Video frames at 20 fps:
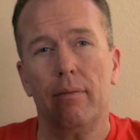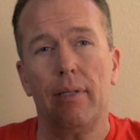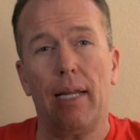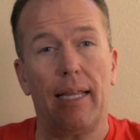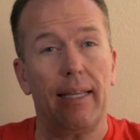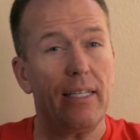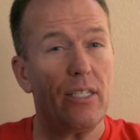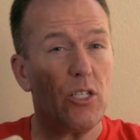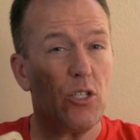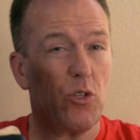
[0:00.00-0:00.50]

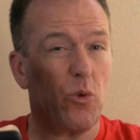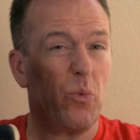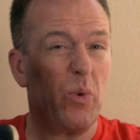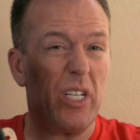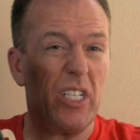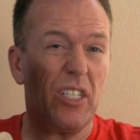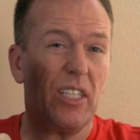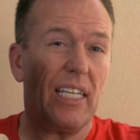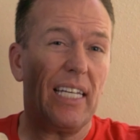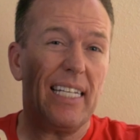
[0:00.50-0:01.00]
Now this is
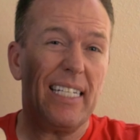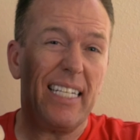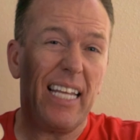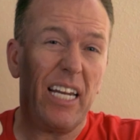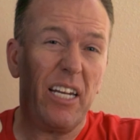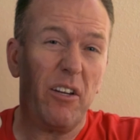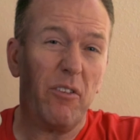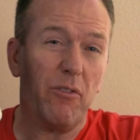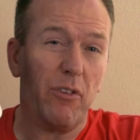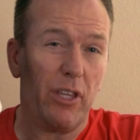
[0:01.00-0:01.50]
originally
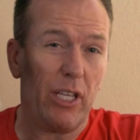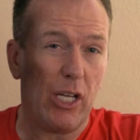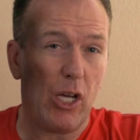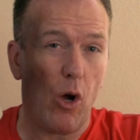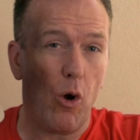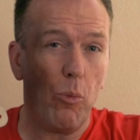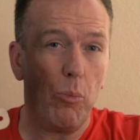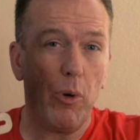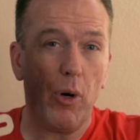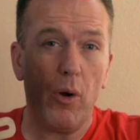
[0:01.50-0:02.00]
intended for the
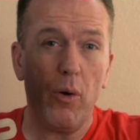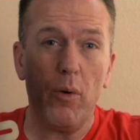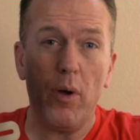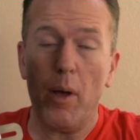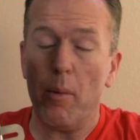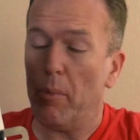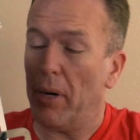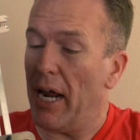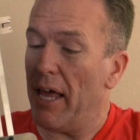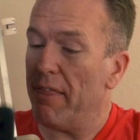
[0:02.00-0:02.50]
GoPro,
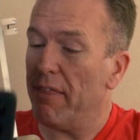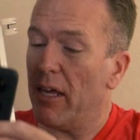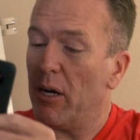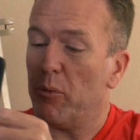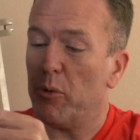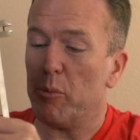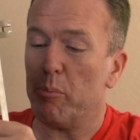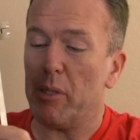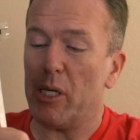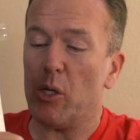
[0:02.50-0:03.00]
but I thought
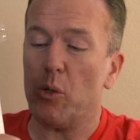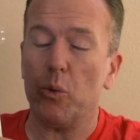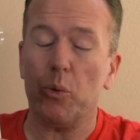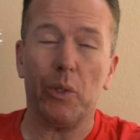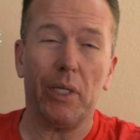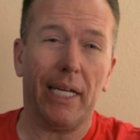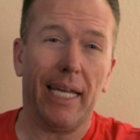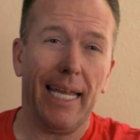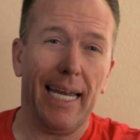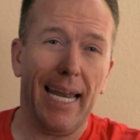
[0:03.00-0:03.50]
it would be
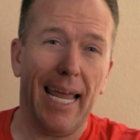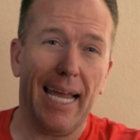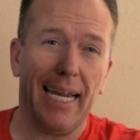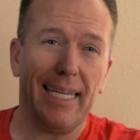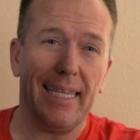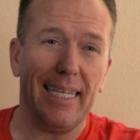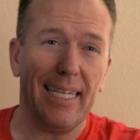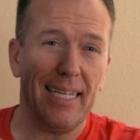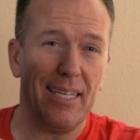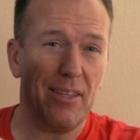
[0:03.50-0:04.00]
cool to
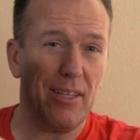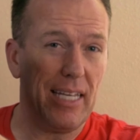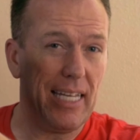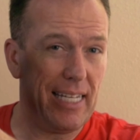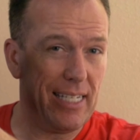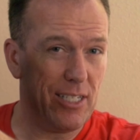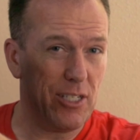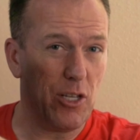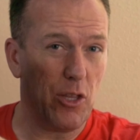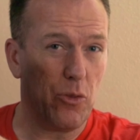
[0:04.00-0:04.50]
connect the
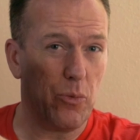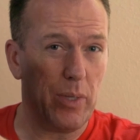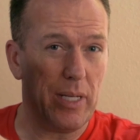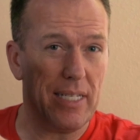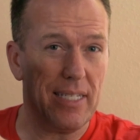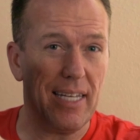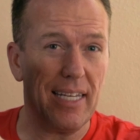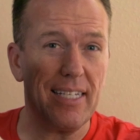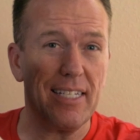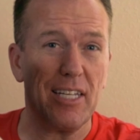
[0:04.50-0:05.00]

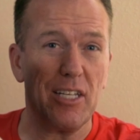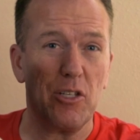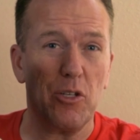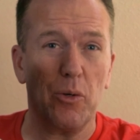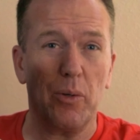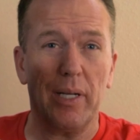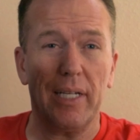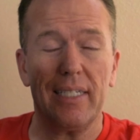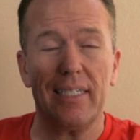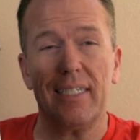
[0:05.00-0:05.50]
Insta360
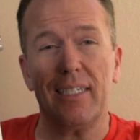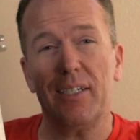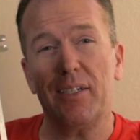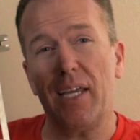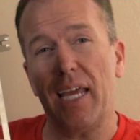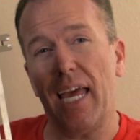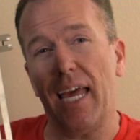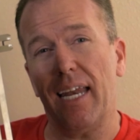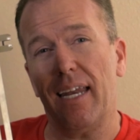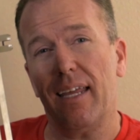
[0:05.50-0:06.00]
to it to
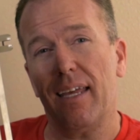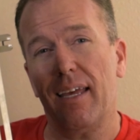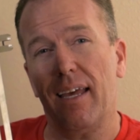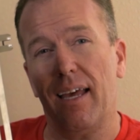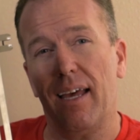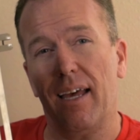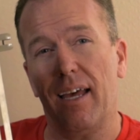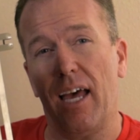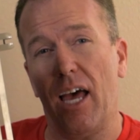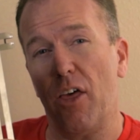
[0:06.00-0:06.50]
get
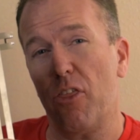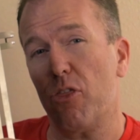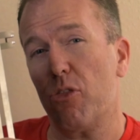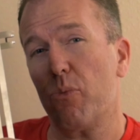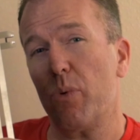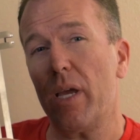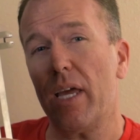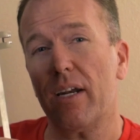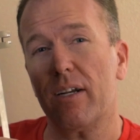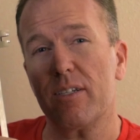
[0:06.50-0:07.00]
uh, a
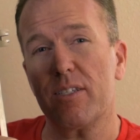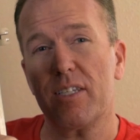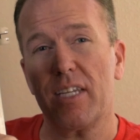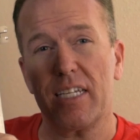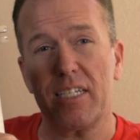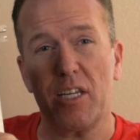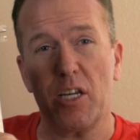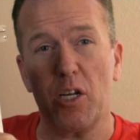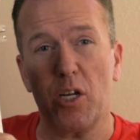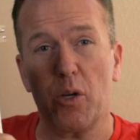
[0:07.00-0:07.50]

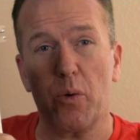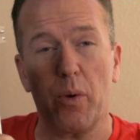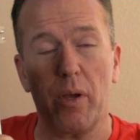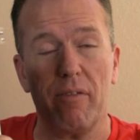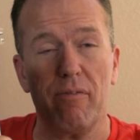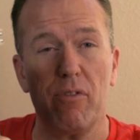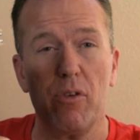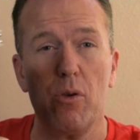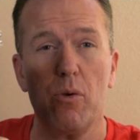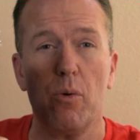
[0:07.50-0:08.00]
360
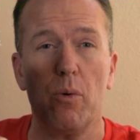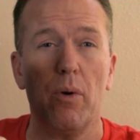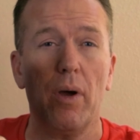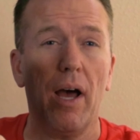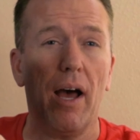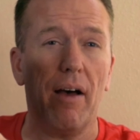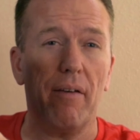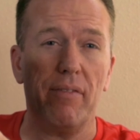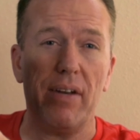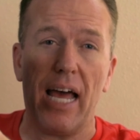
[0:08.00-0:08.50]
degree view
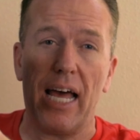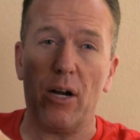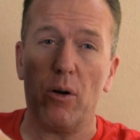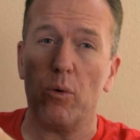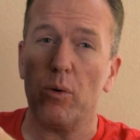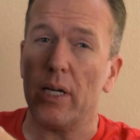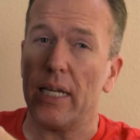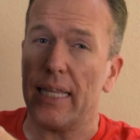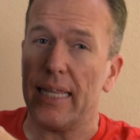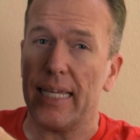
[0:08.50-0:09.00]
of not
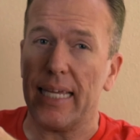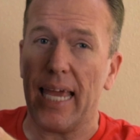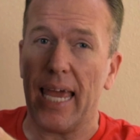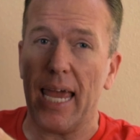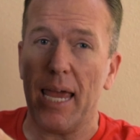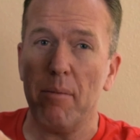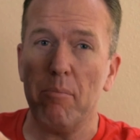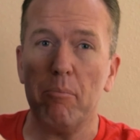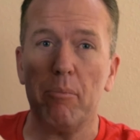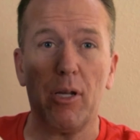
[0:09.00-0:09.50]
only the
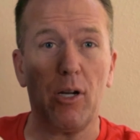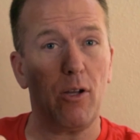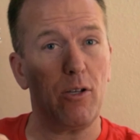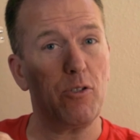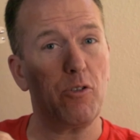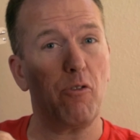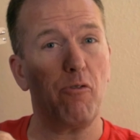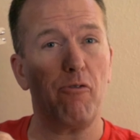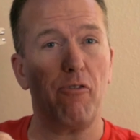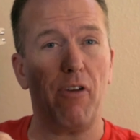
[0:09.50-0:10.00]
game, but also